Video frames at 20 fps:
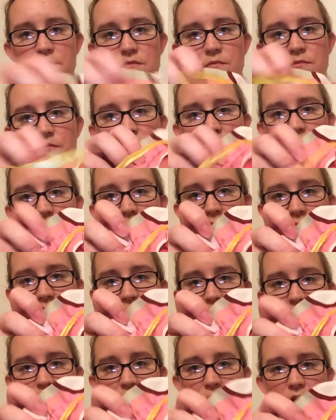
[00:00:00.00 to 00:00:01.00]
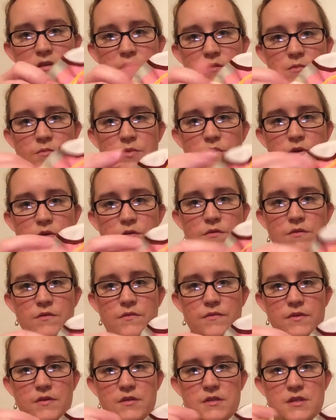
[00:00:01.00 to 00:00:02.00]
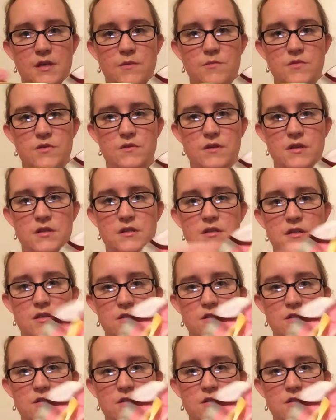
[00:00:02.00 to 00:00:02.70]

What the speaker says: My mother-in-law is a beautiful seamstress,